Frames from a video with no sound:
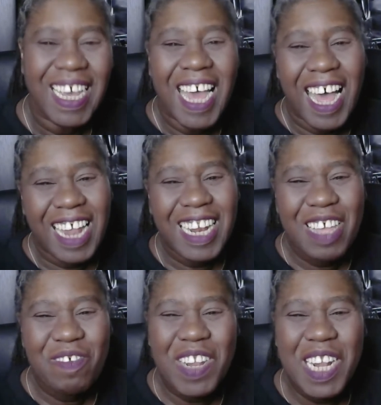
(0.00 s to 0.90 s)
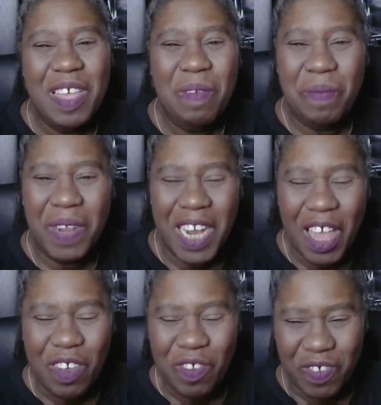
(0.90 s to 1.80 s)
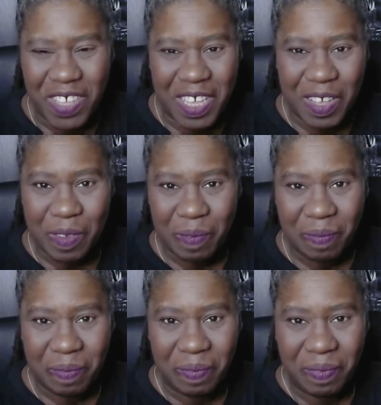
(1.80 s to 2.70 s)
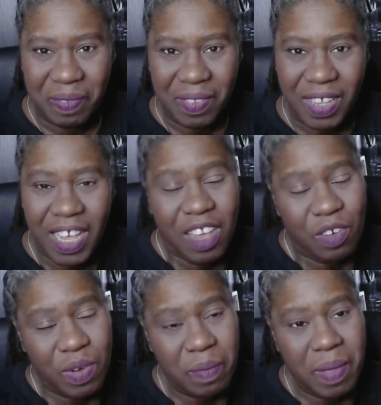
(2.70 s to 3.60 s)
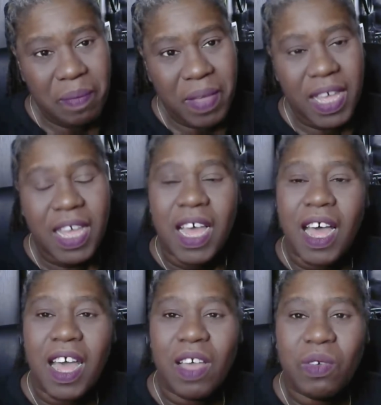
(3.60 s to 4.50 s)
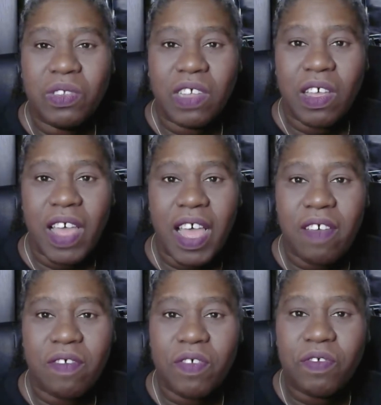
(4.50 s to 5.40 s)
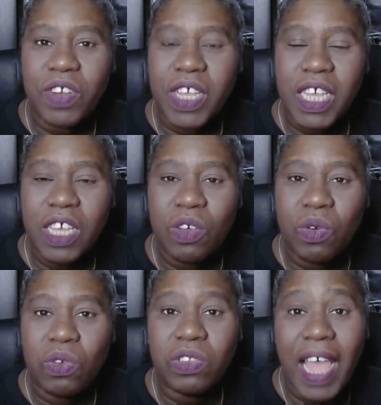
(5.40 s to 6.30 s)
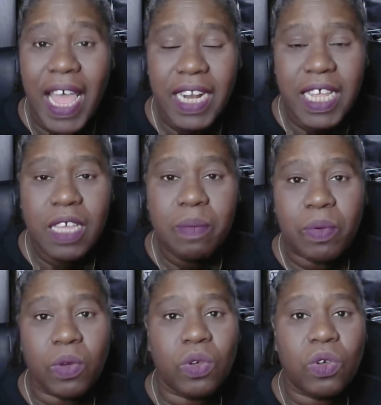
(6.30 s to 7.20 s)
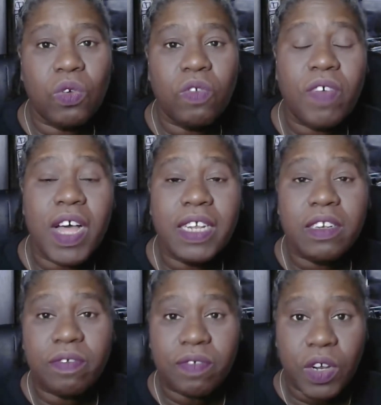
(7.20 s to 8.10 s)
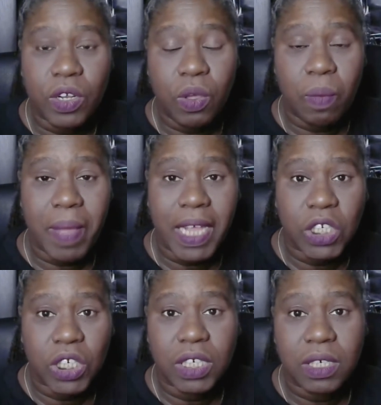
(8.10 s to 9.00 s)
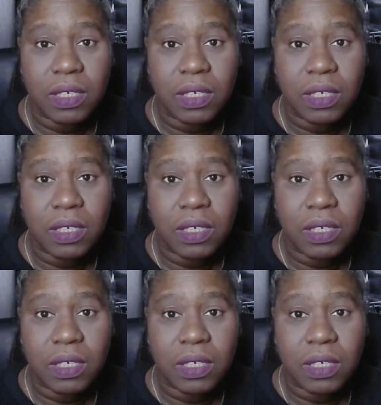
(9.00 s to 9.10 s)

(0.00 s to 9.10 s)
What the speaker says: I'll leave a link below for you. Remember, I also have a free e-course and e-book called Find and Follow Your Passion.